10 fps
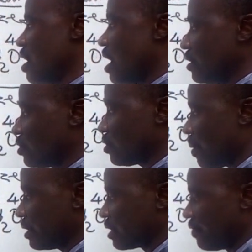And this other
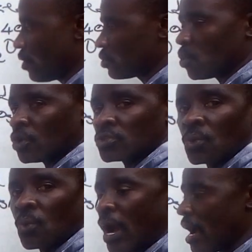one is giving us what?
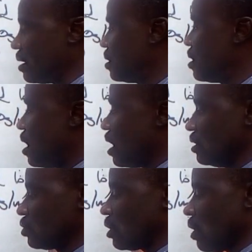1. And
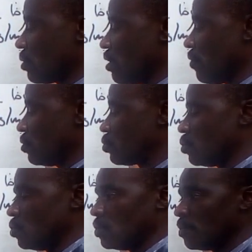this other will give us
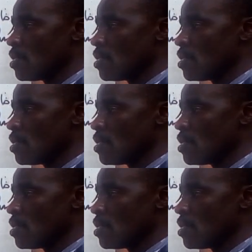2.